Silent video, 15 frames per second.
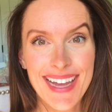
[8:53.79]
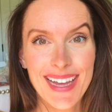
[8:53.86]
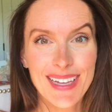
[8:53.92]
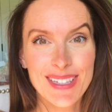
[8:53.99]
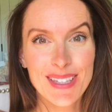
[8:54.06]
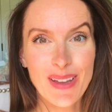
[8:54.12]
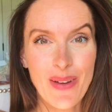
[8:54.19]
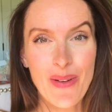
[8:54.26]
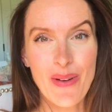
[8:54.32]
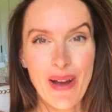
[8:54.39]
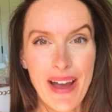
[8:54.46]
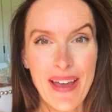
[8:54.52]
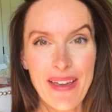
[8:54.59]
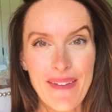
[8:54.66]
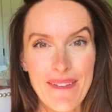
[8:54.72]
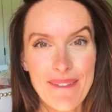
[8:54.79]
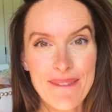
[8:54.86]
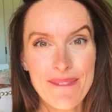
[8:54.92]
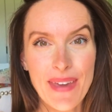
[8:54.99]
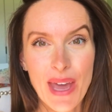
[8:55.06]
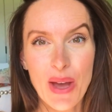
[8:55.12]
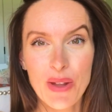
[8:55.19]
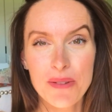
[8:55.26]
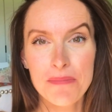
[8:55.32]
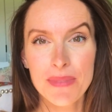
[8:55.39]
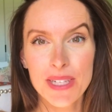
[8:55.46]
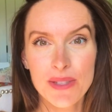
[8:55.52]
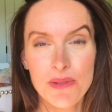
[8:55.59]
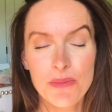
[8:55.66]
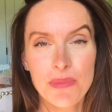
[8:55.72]
So I failed
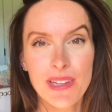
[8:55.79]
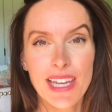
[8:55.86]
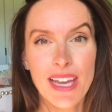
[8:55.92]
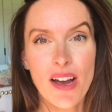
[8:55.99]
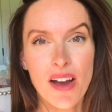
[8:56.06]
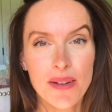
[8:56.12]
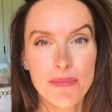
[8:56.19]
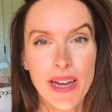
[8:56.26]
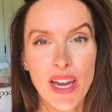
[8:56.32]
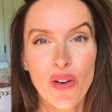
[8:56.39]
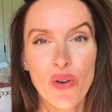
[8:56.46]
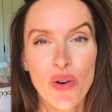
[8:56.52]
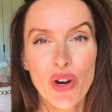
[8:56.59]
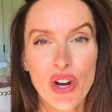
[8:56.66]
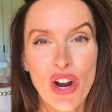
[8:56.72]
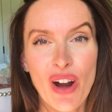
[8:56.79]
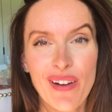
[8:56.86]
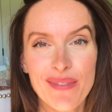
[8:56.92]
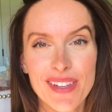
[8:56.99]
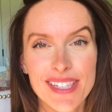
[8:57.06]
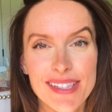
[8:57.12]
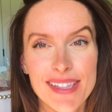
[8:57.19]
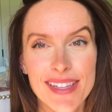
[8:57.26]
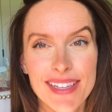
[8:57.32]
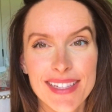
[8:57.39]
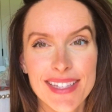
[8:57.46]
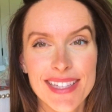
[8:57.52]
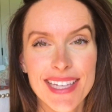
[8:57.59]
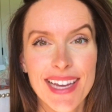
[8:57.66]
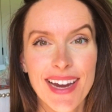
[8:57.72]
miserably on my corn harvest
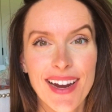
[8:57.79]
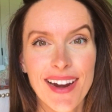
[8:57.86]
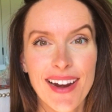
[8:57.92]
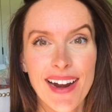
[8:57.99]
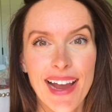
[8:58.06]
this year,